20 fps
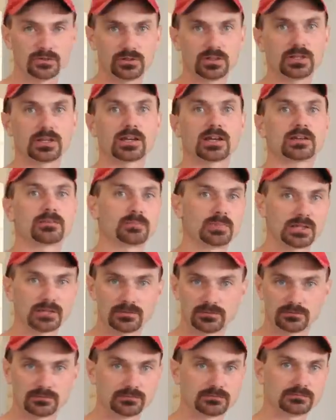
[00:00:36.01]
Do you cut a big
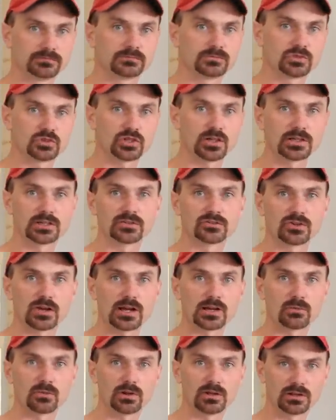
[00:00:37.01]
chunk of
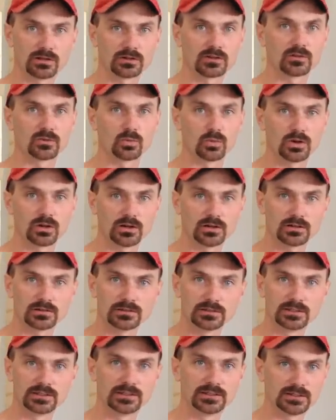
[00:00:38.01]
drywall out of the
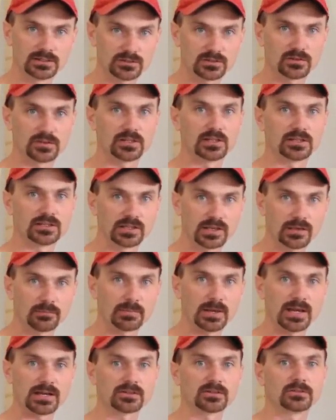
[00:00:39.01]
wall so that you can get
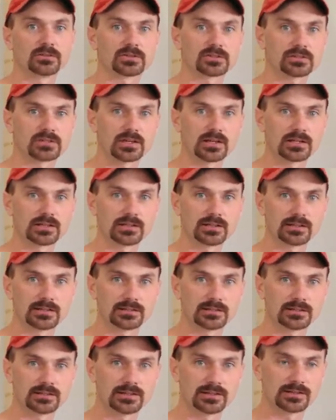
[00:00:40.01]
back to a stud
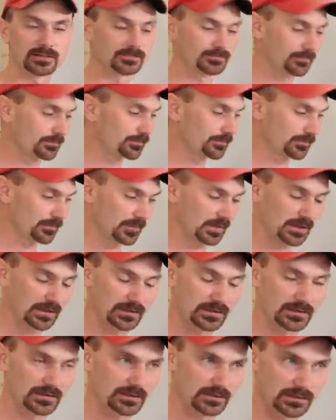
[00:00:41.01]
and uh,
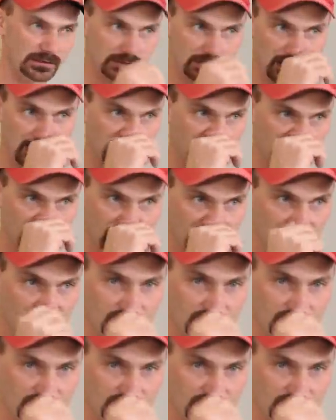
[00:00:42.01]
and uh, actually